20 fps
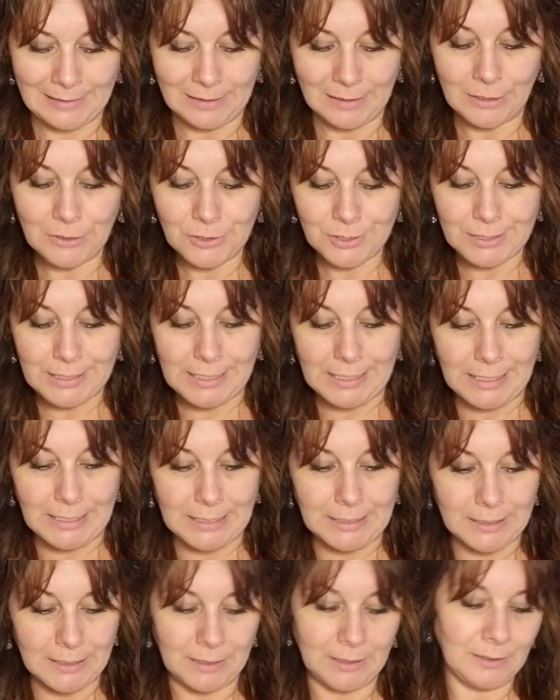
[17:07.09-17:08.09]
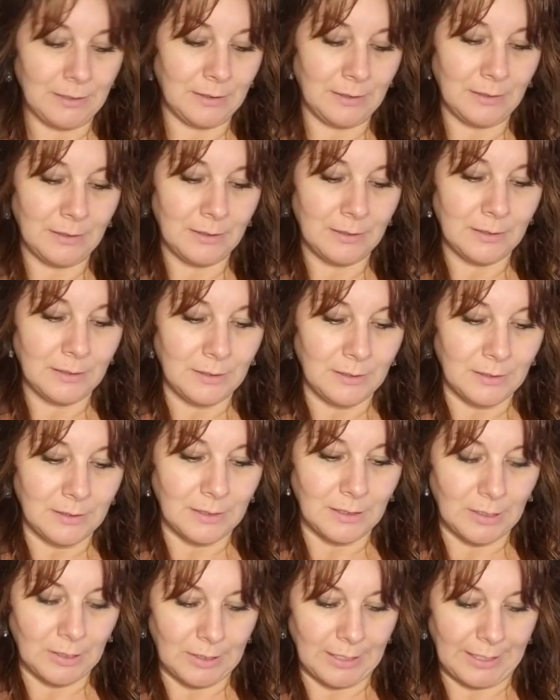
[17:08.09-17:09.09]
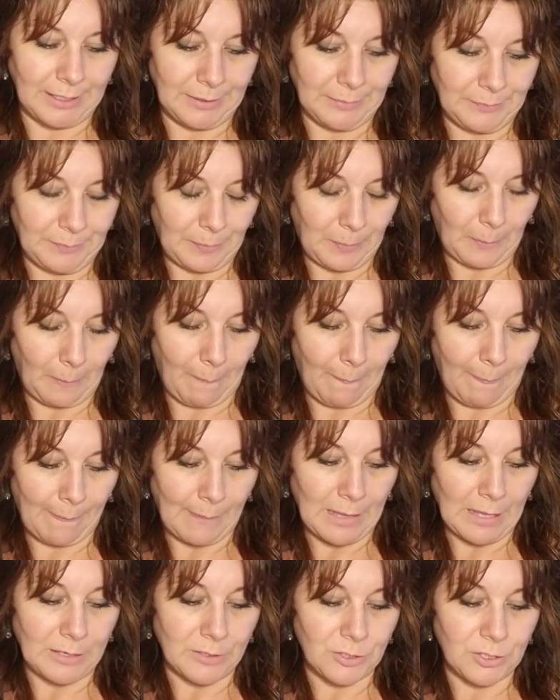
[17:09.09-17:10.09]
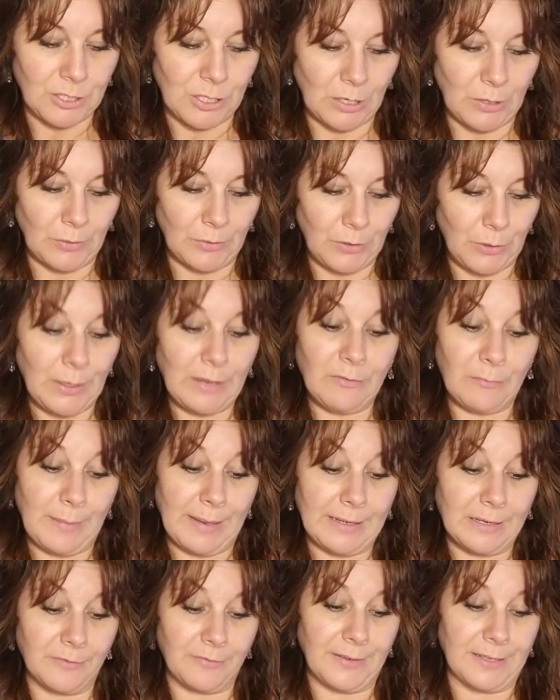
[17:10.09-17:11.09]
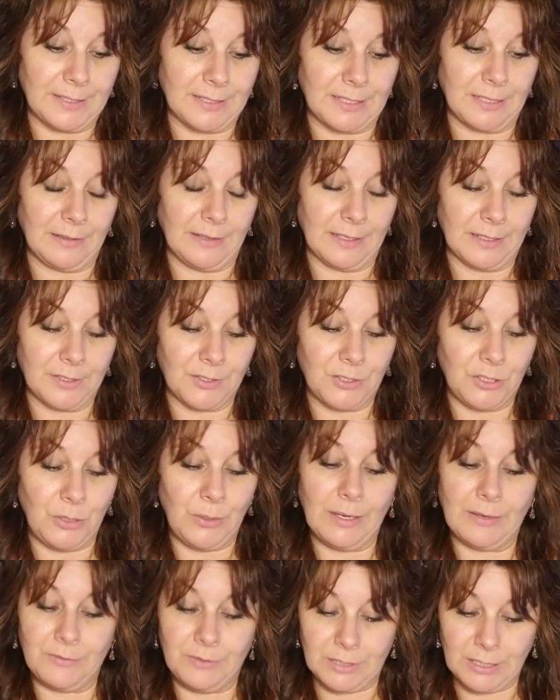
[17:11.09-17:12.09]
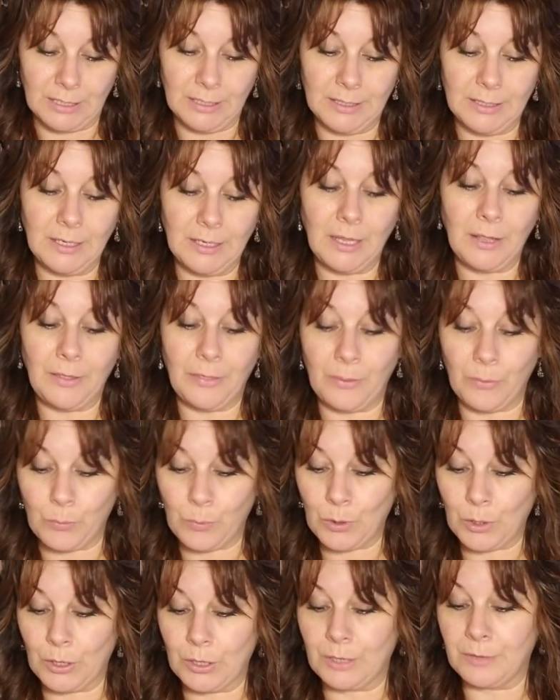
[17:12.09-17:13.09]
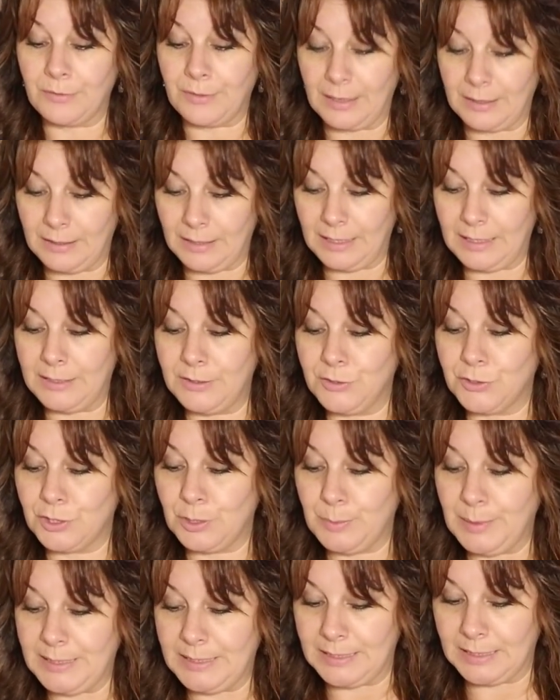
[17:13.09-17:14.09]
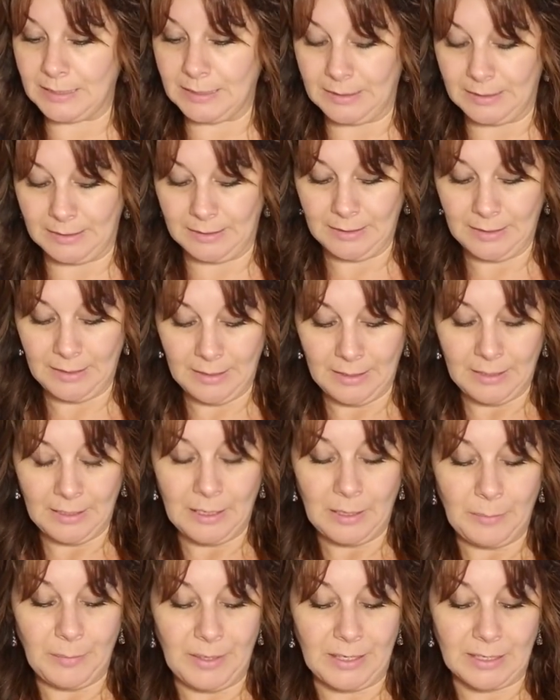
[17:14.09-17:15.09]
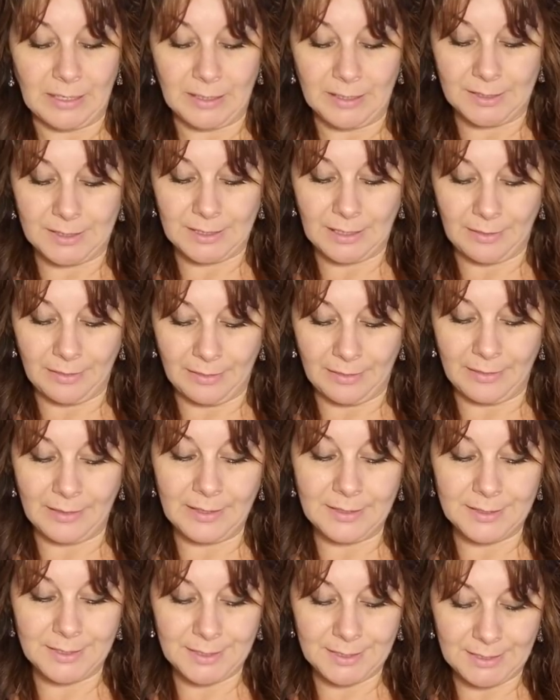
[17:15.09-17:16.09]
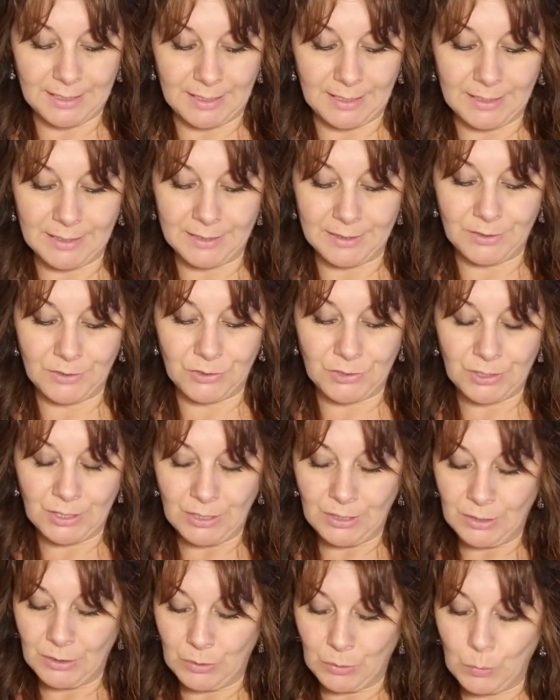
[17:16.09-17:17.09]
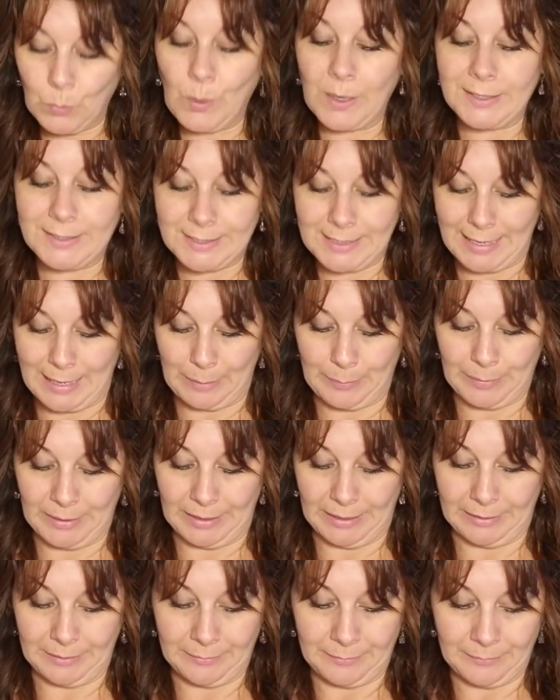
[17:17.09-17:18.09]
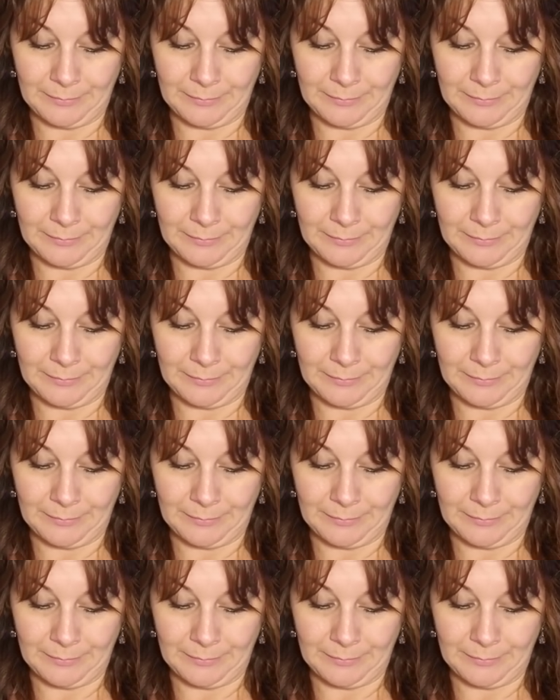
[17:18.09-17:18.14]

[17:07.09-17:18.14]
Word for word: Understand? All right. So you have manifested this. You have done the work that needs to be done because this is what's happening.